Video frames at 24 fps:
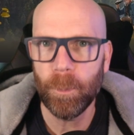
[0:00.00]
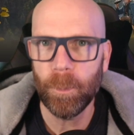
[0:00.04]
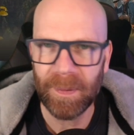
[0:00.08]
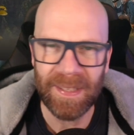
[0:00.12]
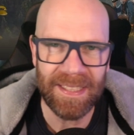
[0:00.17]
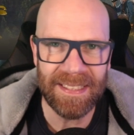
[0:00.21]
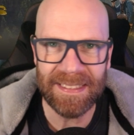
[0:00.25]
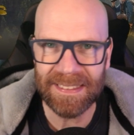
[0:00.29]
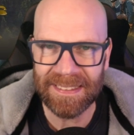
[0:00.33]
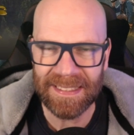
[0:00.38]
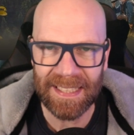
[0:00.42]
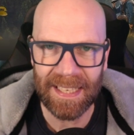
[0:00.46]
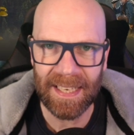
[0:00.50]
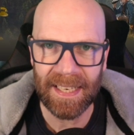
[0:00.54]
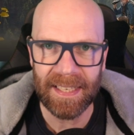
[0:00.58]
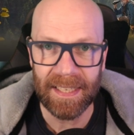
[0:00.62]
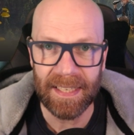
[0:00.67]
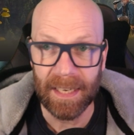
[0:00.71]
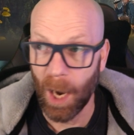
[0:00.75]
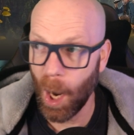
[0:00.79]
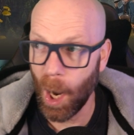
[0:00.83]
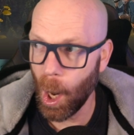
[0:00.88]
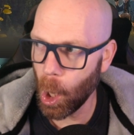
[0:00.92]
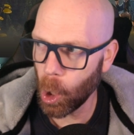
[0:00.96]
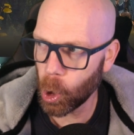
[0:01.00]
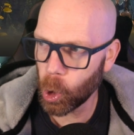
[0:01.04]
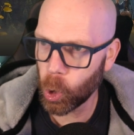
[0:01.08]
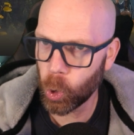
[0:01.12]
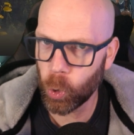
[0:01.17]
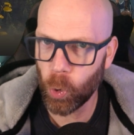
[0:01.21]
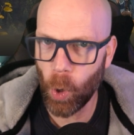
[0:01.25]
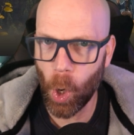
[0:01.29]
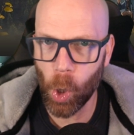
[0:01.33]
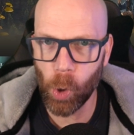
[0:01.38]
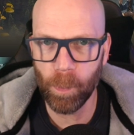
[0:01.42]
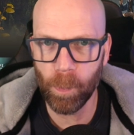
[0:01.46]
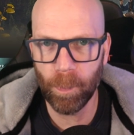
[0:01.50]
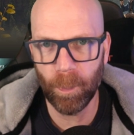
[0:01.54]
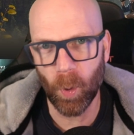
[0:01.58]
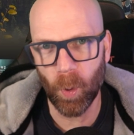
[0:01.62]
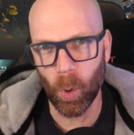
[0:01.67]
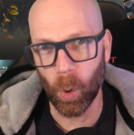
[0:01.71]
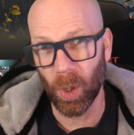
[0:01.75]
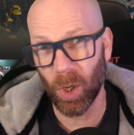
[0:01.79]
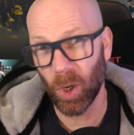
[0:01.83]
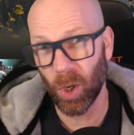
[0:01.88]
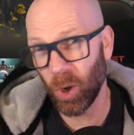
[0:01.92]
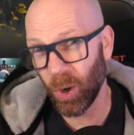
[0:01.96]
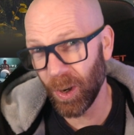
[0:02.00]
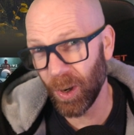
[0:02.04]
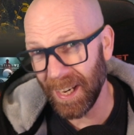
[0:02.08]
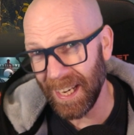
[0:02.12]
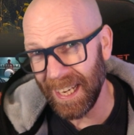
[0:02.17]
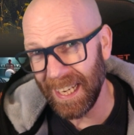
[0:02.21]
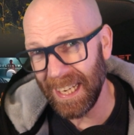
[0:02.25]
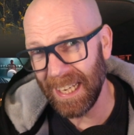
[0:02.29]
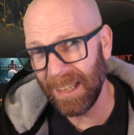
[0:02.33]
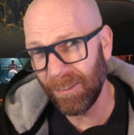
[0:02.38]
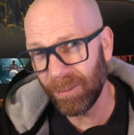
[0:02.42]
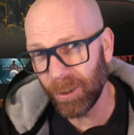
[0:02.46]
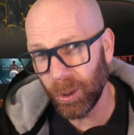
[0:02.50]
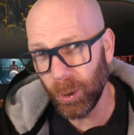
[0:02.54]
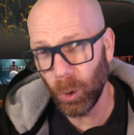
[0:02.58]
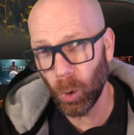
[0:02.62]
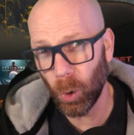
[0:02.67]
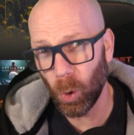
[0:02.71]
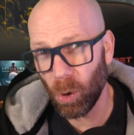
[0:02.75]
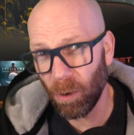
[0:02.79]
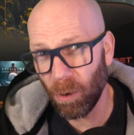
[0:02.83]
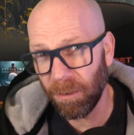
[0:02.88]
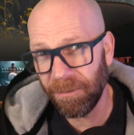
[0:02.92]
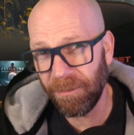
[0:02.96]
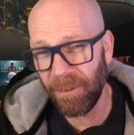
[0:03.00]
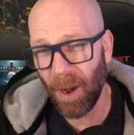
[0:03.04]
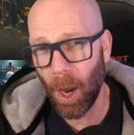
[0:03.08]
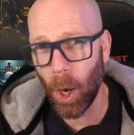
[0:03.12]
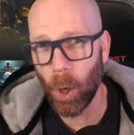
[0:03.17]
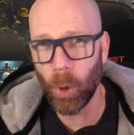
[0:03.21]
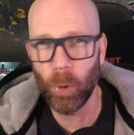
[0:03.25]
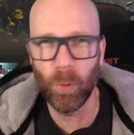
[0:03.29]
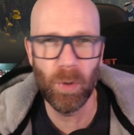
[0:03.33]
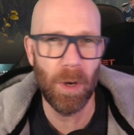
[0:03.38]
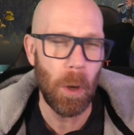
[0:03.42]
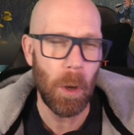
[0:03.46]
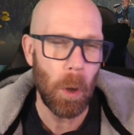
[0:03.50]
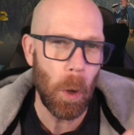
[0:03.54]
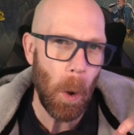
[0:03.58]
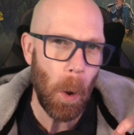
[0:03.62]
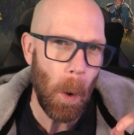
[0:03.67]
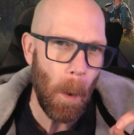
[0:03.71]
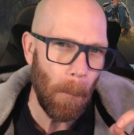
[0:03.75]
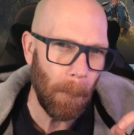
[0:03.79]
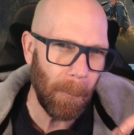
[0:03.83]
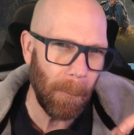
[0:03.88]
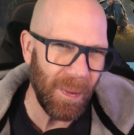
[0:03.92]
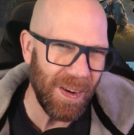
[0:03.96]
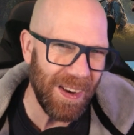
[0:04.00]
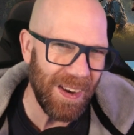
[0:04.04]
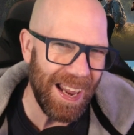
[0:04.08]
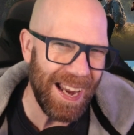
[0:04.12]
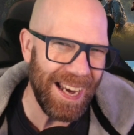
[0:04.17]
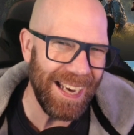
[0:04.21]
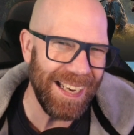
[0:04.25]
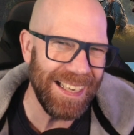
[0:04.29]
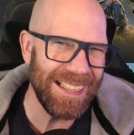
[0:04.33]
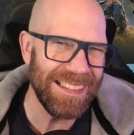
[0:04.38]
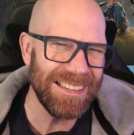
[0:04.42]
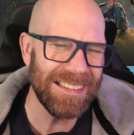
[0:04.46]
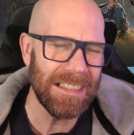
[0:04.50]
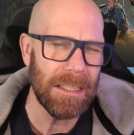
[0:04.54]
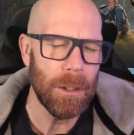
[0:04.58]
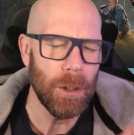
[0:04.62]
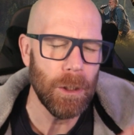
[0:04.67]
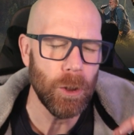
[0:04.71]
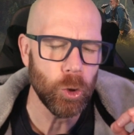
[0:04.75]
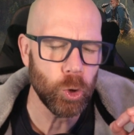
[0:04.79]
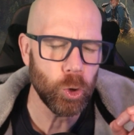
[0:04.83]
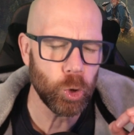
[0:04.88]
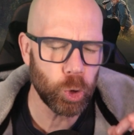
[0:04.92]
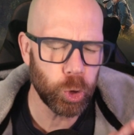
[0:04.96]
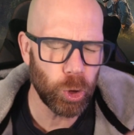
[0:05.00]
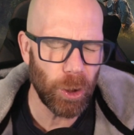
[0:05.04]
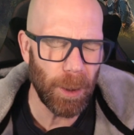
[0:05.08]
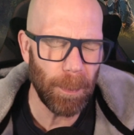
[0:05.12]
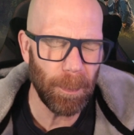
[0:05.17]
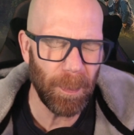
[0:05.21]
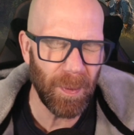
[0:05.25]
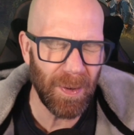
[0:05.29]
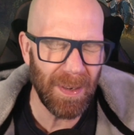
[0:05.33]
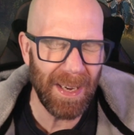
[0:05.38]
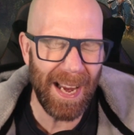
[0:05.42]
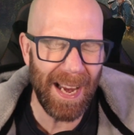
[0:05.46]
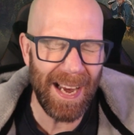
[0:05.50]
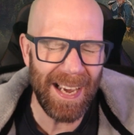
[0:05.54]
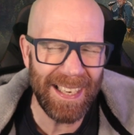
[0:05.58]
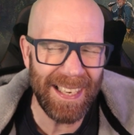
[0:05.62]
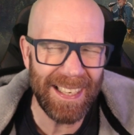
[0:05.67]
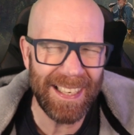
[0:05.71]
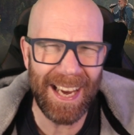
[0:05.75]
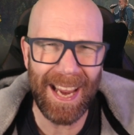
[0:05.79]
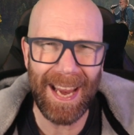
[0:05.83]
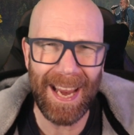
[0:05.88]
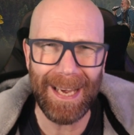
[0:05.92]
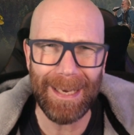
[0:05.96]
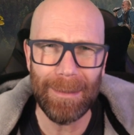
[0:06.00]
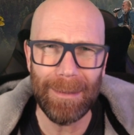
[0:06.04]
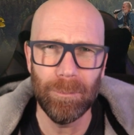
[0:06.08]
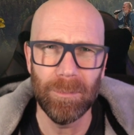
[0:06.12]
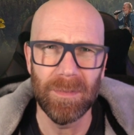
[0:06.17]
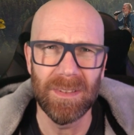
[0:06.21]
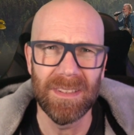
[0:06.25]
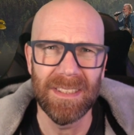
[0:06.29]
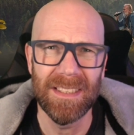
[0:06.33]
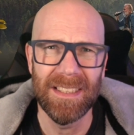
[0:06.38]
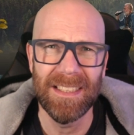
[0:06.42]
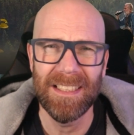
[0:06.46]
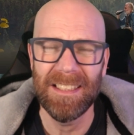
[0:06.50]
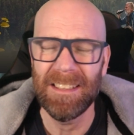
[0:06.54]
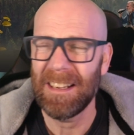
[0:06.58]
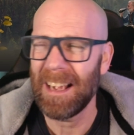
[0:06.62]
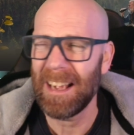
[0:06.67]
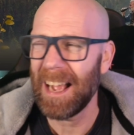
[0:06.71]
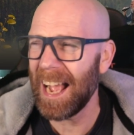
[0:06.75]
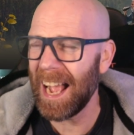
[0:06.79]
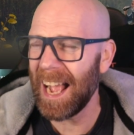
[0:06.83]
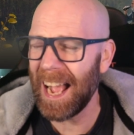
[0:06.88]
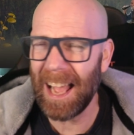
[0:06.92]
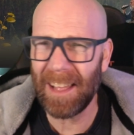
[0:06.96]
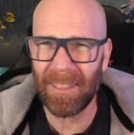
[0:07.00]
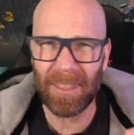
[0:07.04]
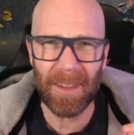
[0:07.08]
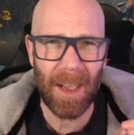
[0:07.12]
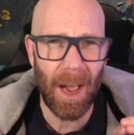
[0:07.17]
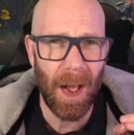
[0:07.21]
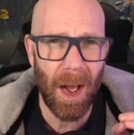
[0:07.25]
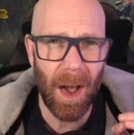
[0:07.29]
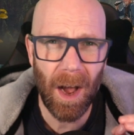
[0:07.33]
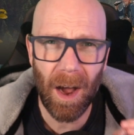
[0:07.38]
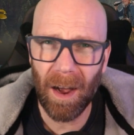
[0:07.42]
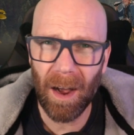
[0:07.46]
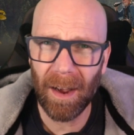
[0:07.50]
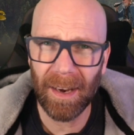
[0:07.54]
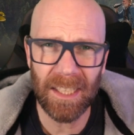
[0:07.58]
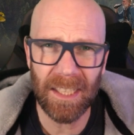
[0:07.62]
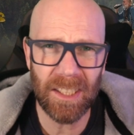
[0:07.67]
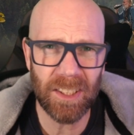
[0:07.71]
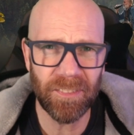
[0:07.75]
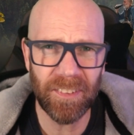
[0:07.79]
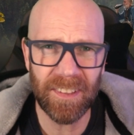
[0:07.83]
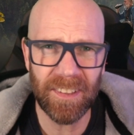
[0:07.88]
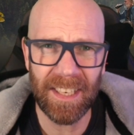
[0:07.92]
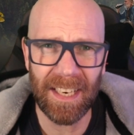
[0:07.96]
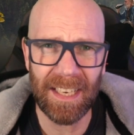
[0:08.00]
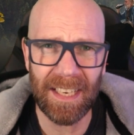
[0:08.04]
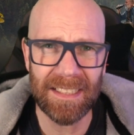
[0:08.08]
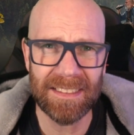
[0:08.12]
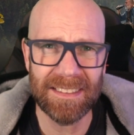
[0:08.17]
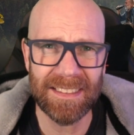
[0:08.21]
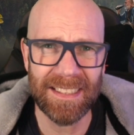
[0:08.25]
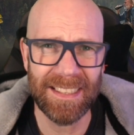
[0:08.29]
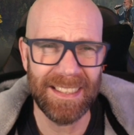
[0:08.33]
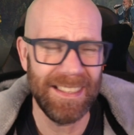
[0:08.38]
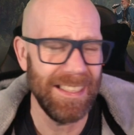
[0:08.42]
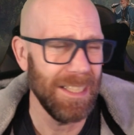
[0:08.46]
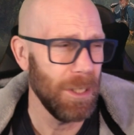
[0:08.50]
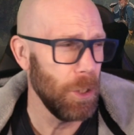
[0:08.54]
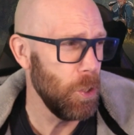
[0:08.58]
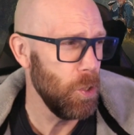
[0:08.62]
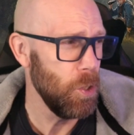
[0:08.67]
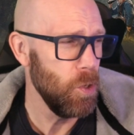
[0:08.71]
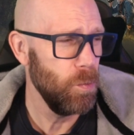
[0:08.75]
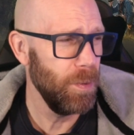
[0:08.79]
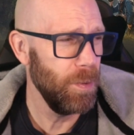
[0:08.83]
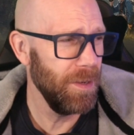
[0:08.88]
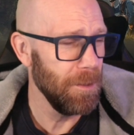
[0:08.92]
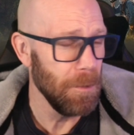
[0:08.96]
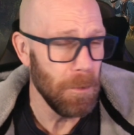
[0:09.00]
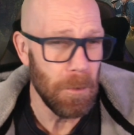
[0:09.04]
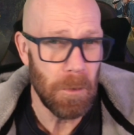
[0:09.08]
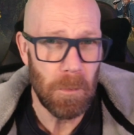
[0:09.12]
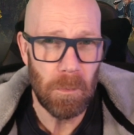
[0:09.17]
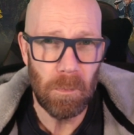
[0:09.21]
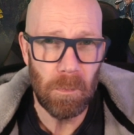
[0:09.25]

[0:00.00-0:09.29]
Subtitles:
PC, a Chromebook, or even your phone plays AAA games at the highest fidelity with